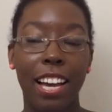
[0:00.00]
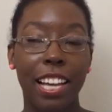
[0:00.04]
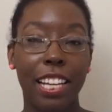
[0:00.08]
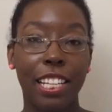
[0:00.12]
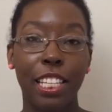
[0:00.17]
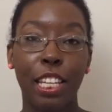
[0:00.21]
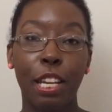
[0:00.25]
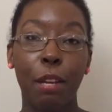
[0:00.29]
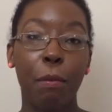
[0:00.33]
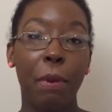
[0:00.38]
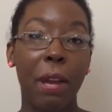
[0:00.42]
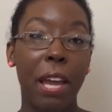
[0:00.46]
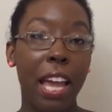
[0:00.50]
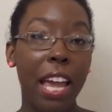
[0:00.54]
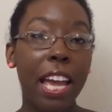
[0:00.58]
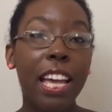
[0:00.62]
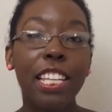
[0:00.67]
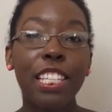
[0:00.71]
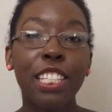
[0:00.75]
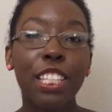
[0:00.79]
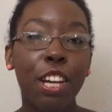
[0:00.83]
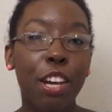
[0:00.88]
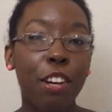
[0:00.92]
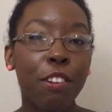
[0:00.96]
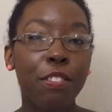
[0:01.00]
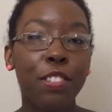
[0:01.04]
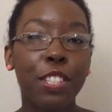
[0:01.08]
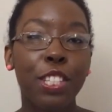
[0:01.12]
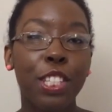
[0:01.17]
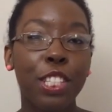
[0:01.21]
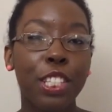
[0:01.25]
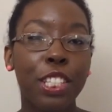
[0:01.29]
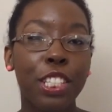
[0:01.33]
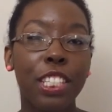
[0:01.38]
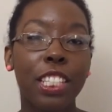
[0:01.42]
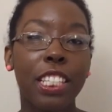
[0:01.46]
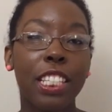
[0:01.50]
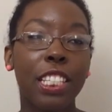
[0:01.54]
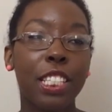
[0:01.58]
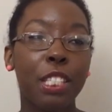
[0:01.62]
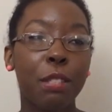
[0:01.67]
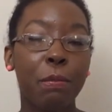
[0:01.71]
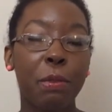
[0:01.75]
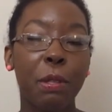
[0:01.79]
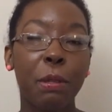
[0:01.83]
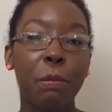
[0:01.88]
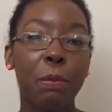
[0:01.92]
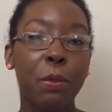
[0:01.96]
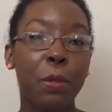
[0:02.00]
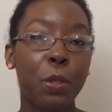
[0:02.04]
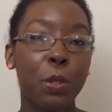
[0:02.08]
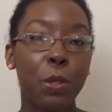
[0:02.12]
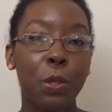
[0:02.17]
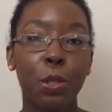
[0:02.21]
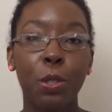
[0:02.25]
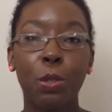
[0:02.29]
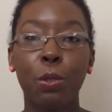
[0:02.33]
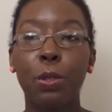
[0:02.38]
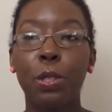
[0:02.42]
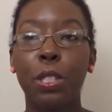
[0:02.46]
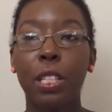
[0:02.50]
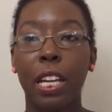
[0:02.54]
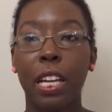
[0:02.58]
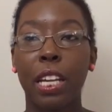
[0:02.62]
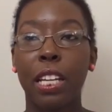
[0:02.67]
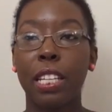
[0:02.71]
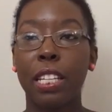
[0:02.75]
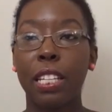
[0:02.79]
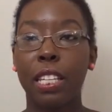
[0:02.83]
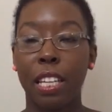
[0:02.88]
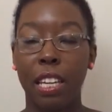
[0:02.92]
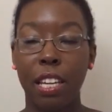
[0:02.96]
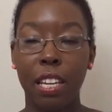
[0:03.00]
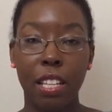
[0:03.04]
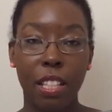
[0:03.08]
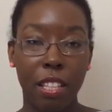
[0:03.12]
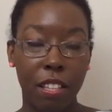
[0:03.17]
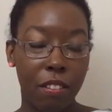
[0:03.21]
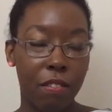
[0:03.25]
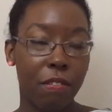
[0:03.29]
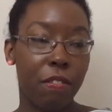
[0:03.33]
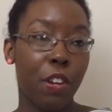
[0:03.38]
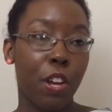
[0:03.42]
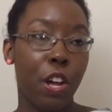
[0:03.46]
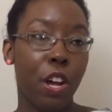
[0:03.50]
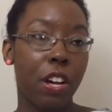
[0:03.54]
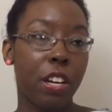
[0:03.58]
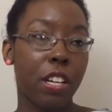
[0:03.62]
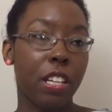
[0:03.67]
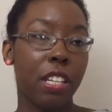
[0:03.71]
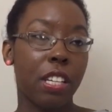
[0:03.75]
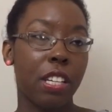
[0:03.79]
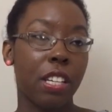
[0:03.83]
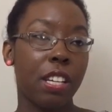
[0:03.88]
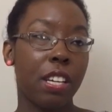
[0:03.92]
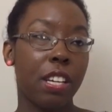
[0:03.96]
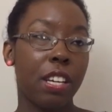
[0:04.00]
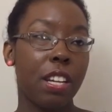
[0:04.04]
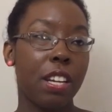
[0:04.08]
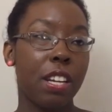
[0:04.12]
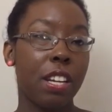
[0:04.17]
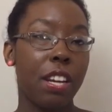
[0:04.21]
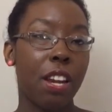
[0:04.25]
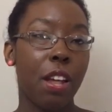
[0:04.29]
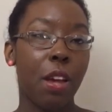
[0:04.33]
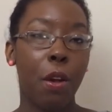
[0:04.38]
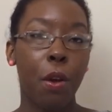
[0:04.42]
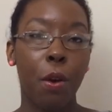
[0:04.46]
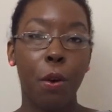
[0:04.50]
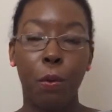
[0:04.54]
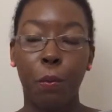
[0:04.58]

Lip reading: I take my hats off to these people who do like daily vlogging and